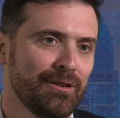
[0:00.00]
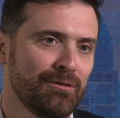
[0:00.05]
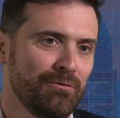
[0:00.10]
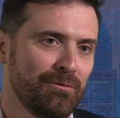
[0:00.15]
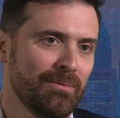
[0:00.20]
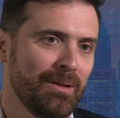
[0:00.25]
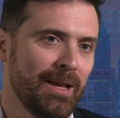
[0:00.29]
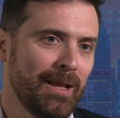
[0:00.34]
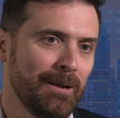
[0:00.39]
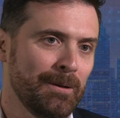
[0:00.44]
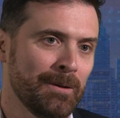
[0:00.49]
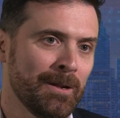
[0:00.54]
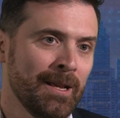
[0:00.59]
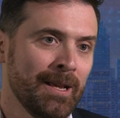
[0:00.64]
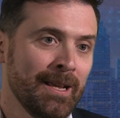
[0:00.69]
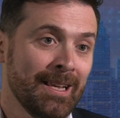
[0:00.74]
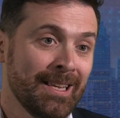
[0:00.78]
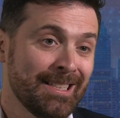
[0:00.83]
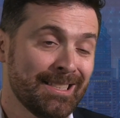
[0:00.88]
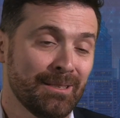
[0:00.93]
and
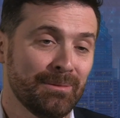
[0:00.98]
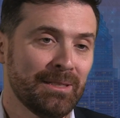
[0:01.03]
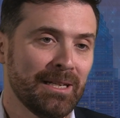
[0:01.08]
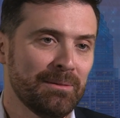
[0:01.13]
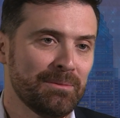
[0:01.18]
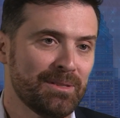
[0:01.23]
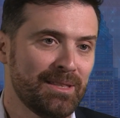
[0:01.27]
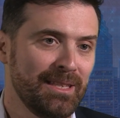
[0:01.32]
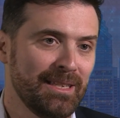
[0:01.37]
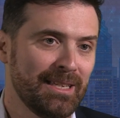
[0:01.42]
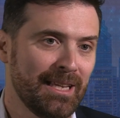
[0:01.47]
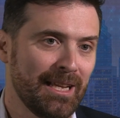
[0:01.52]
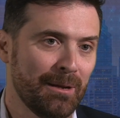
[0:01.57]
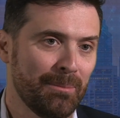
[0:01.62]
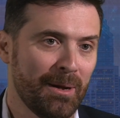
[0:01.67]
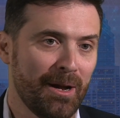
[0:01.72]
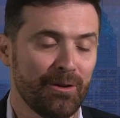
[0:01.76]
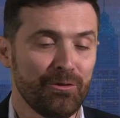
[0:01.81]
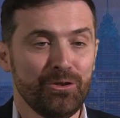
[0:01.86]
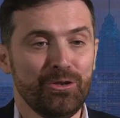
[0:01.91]
sometimes thinking
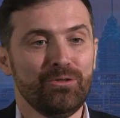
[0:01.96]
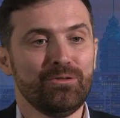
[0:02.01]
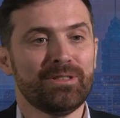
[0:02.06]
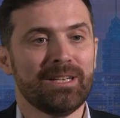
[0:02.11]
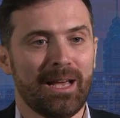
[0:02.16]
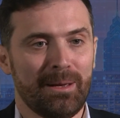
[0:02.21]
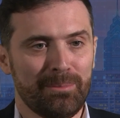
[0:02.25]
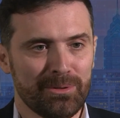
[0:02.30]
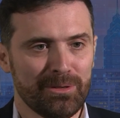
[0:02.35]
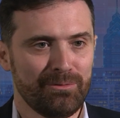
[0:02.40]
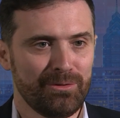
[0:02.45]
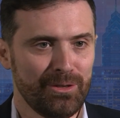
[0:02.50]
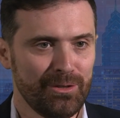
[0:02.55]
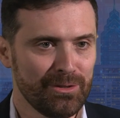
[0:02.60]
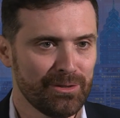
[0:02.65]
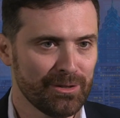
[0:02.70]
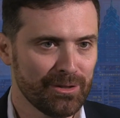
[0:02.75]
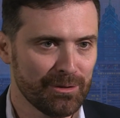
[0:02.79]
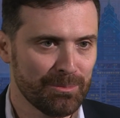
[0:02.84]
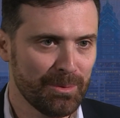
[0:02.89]
about new types of
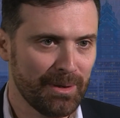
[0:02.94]
users